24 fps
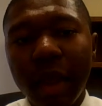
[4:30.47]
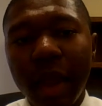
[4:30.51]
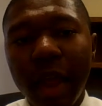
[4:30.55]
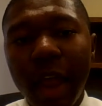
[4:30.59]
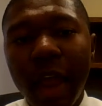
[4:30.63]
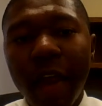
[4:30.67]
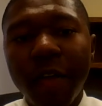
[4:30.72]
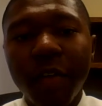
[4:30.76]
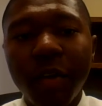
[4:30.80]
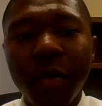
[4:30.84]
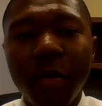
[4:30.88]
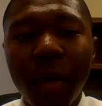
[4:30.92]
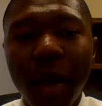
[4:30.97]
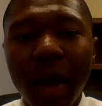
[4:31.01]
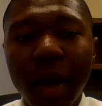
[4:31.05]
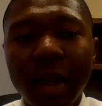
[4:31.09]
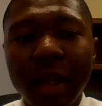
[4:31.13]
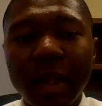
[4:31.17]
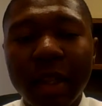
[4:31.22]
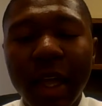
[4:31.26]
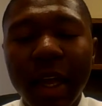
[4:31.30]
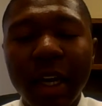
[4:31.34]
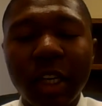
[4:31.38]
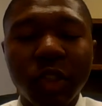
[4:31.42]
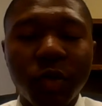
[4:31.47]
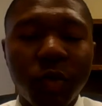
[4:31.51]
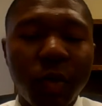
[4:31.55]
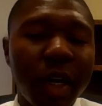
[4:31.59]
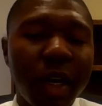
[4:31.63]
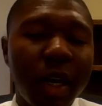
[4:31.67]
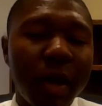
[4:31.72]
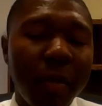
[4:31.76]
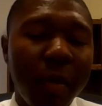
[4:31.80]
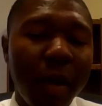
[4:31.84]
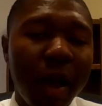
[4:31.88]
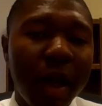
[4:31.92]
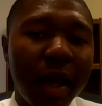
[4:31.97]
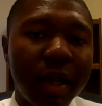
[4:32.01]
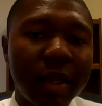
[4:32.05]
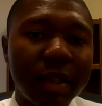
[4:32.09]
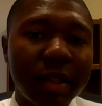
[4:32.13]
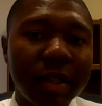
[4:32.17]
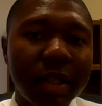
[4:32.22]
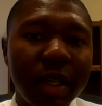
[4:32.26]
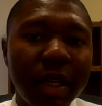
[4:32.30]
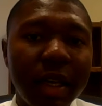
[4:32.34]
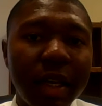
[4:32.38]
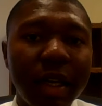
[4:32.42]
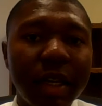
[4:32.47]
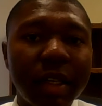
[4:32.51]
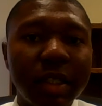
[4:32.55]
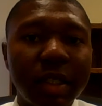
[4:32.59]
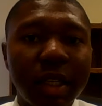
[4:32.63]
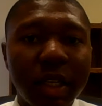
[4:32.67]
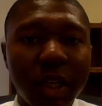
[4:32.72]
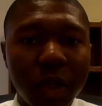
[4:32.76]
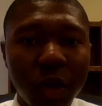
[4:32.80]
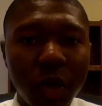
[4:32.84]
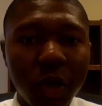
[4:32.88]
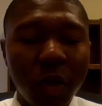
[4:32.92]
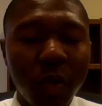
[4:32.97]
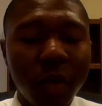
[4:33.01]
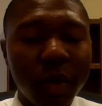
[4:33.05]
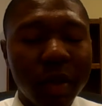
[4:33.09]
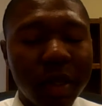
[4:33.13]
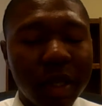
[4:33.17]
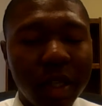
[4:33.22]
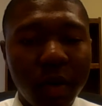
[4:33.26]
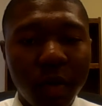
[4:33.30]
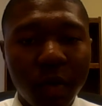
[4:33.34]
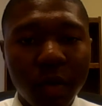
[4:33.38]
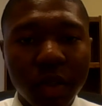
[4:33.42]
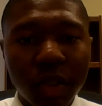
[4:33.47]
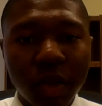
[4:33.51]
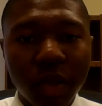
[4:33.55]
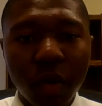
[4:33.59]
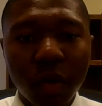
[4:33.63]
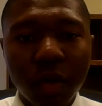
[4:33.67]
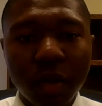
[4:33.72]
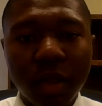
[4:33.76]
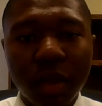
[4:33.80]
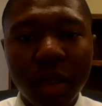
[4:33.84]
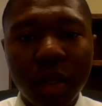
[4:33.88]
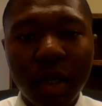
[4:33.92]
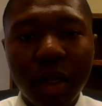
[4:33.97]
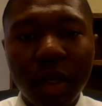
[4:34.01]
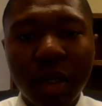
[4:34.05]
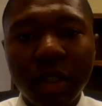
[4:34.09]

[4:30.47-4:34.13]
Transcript: everybody that is randomized is included within the results.